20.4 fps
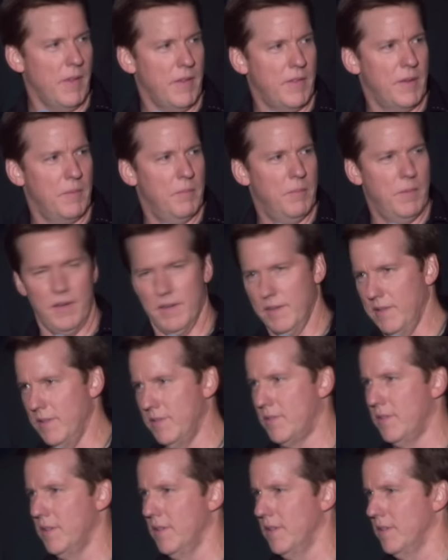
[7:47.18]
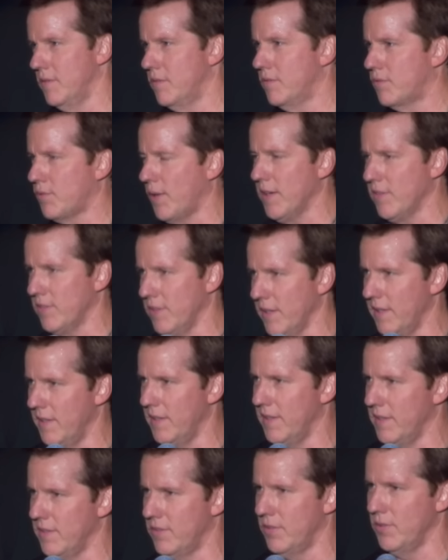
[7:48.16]
I think Merde is uh,
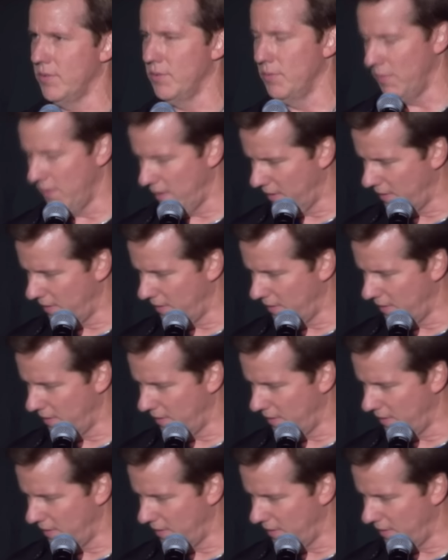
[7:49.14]
translated into...